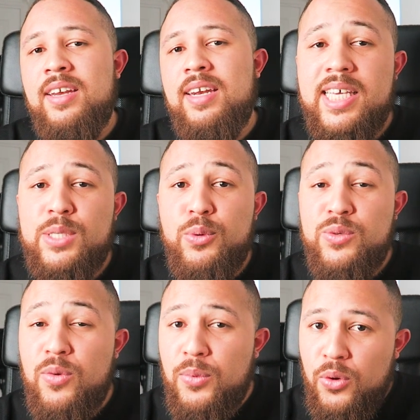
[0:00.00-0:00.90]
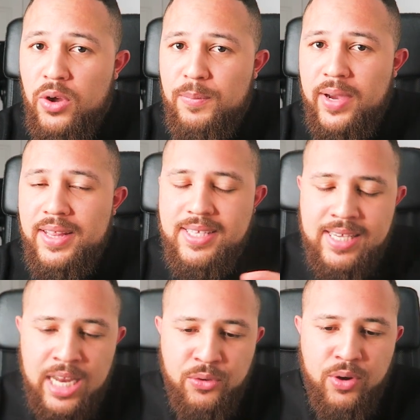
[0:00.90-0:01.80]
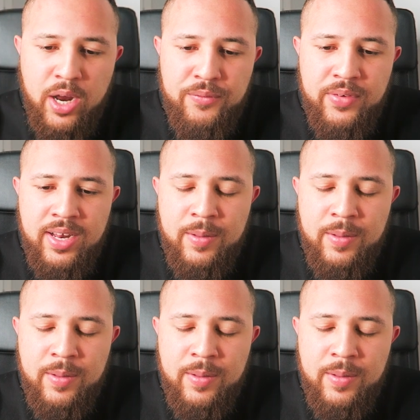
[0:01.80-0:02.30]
This was reported by The Telegraph,